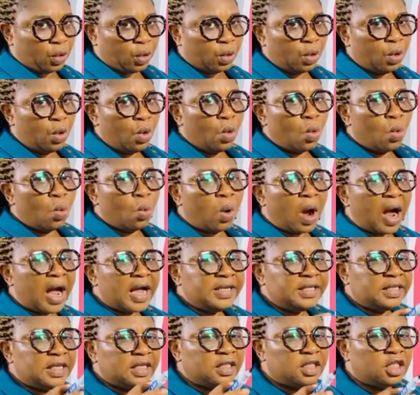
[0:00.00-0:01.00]

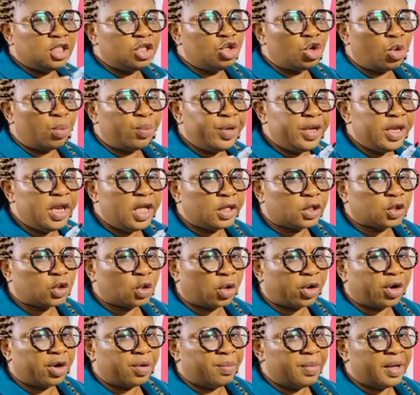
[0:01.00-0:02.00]
while the
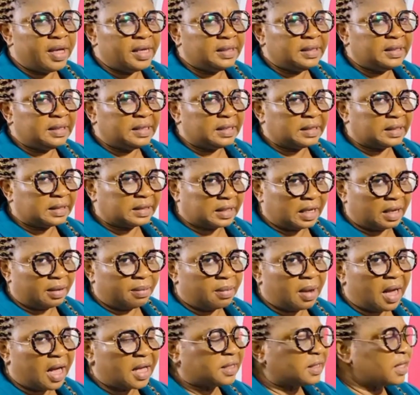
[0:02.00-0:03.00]
denominator remains the
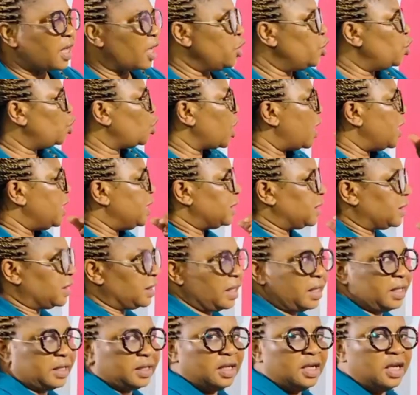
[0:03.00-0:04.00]
same. As I usually
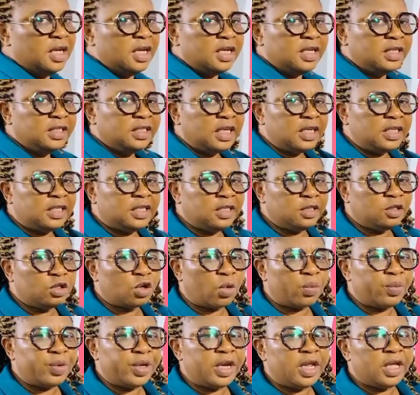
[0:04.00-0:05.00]
say, the
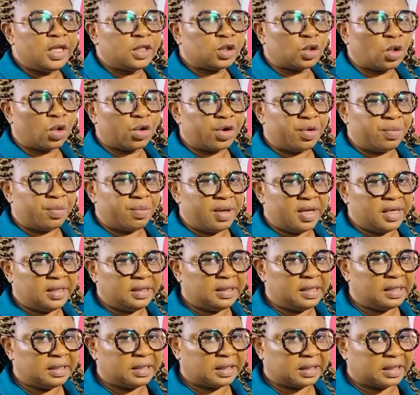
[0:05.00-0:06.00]
denominator
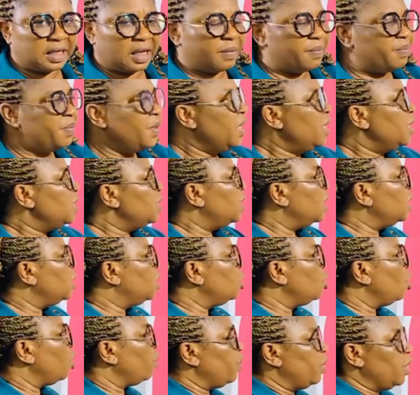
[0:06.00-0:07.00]
remains the same. The
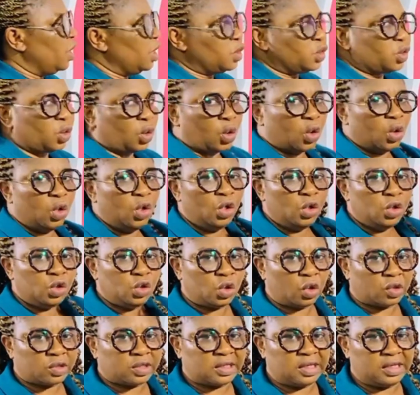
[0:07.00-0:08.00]
denominator
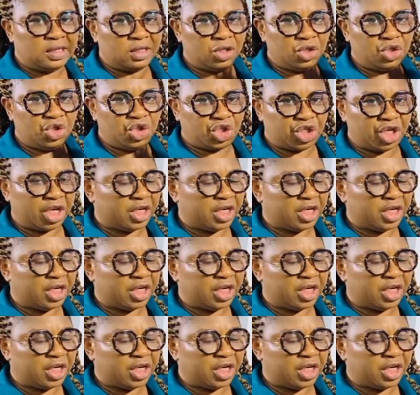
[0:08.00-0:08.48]
doesn't